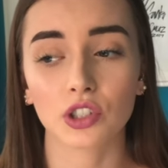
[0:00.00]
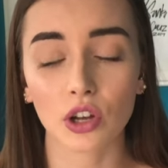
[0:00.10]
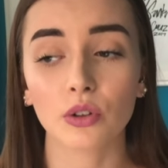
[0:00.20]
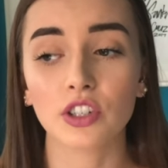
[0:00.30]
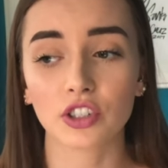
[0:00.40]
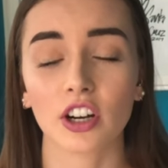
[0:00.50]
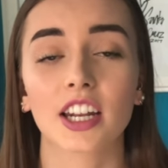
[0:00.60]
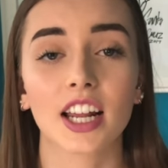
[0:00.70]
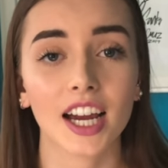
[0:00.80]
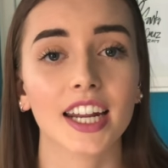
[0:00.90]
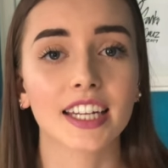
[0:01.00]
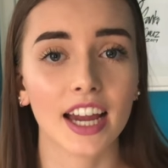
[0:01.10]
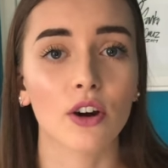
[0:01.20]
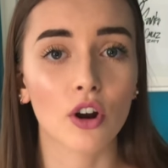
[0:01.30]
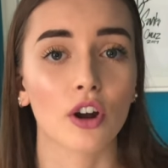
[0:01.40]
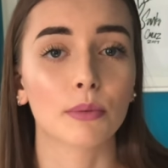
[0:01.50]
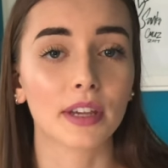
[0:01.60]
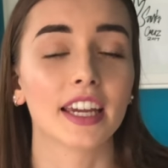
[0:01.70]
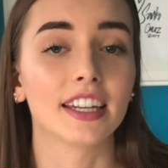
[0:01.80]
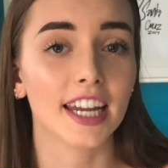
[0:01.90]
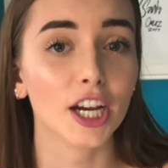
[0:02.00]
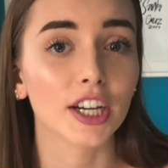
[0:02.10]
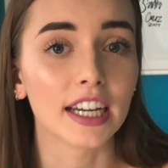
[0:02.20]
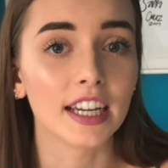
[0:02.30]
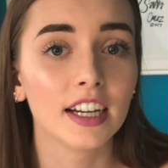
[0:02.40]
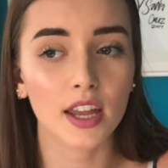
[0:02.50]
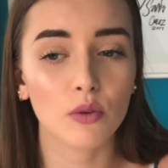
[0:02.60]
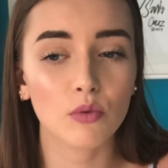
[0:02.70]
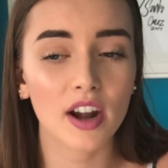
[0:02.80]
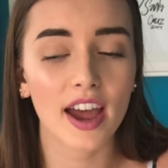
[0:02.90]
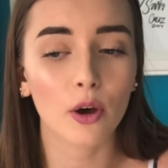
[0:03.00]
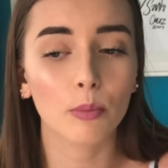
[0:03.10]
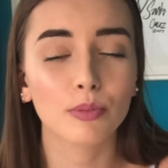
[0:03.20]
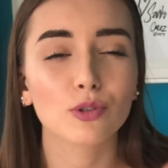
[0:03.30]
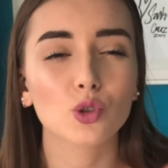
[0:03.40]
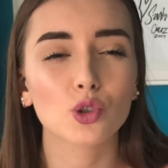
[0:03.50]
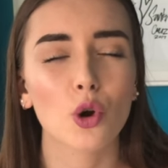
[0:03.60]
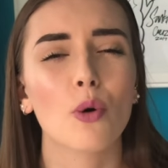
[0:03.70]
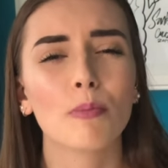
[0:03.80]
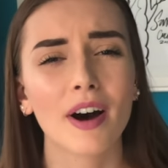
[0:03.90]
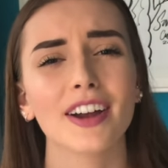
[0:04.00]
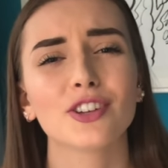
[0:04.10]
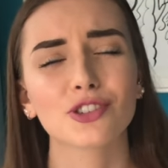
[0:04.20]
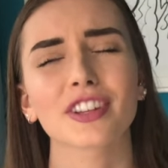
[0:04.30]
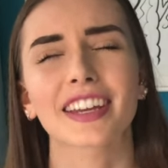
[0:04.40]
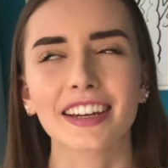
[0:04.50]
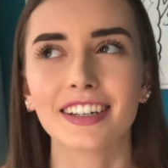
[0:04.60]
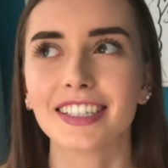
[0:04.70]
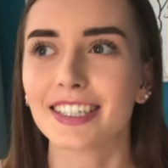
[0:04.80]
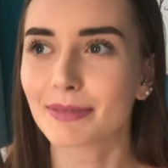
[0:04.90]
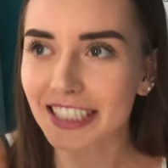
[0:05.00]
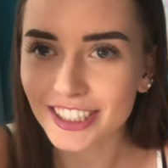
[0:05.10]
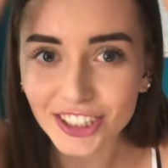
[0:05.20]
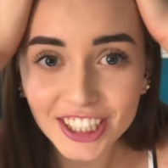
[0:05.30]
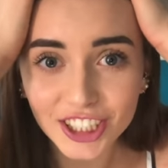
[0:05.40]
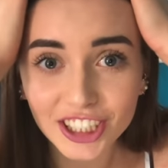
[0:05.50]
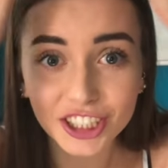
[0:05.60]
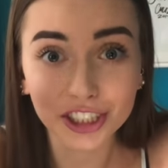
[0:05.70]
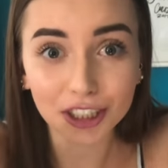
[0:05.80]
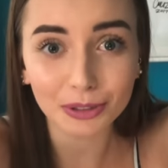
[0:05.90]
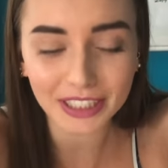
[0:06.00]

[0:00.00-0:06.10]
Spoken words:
slowly started cutting down on meat and dairy, it would help so much. Like, oh my God, just do